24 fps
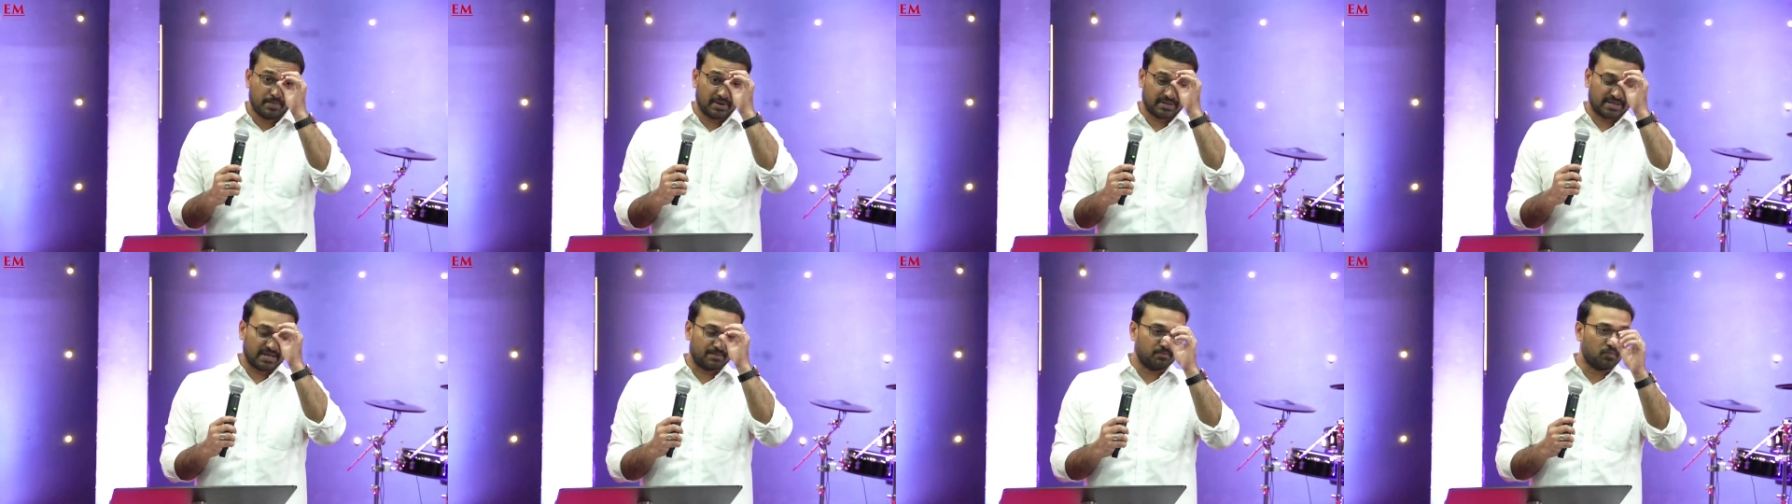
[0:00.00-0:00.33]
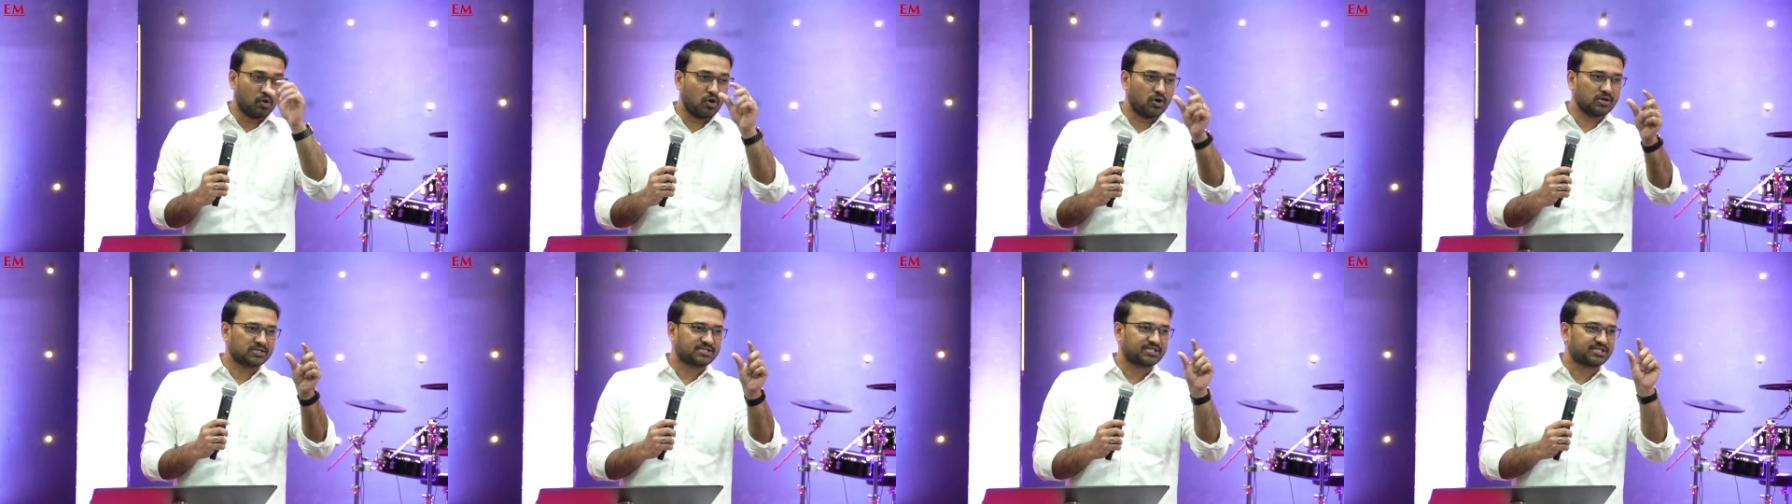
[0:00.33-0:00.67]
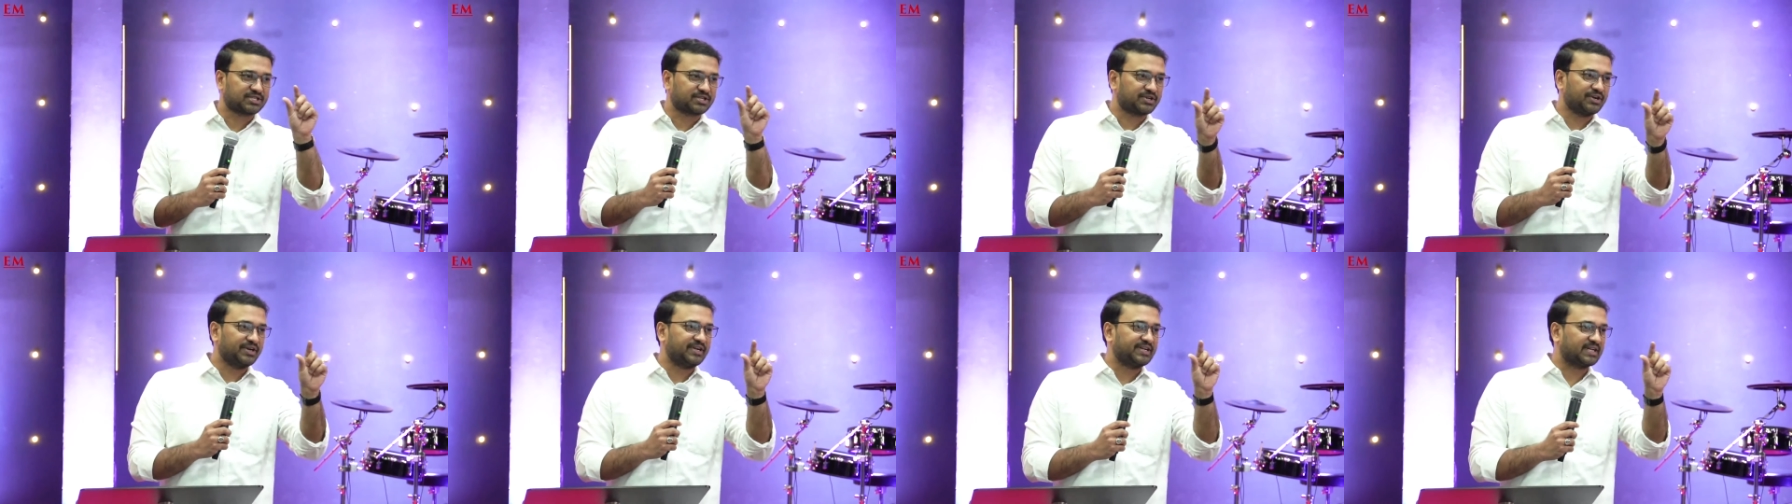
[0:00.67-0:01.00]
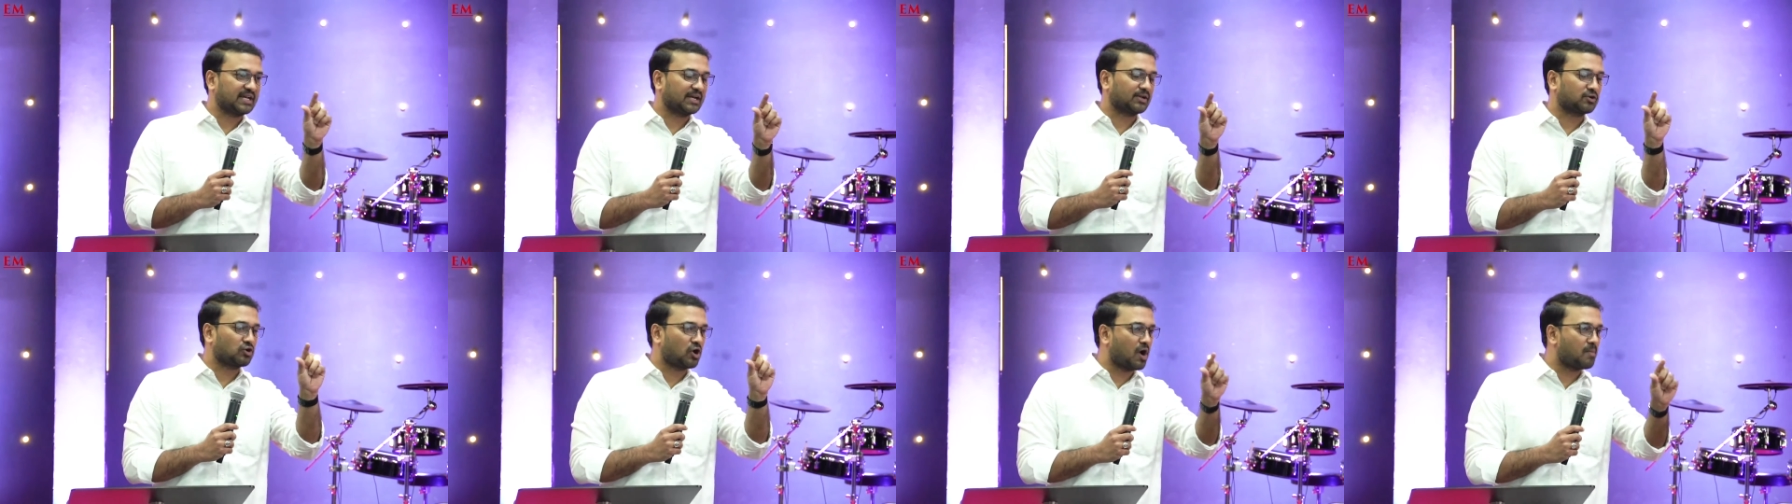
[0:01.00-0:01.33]
the most critical
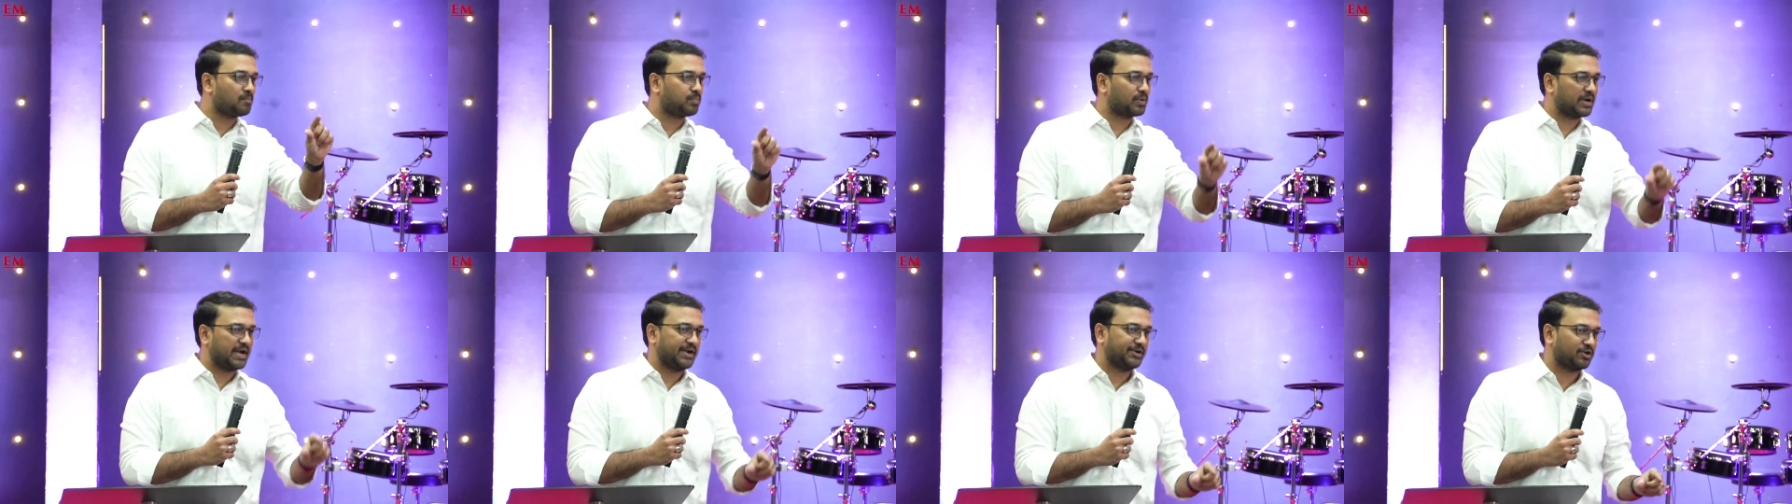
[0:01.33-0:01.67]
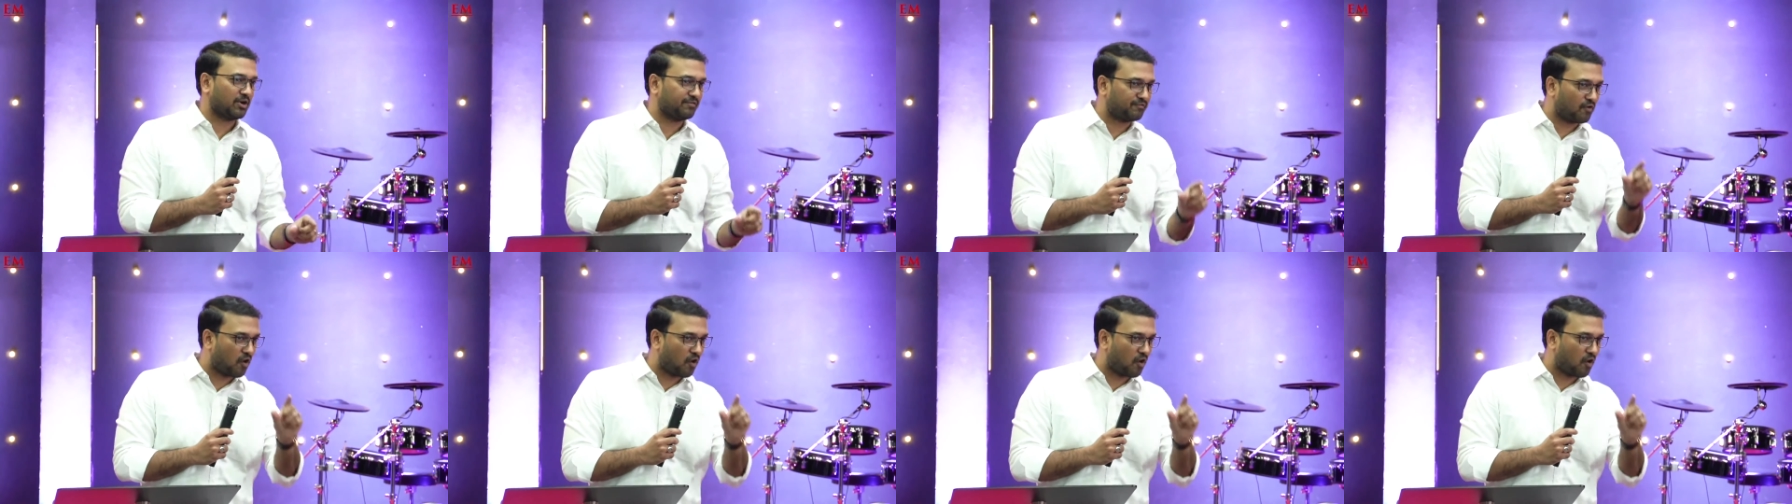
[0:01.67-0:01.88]
component of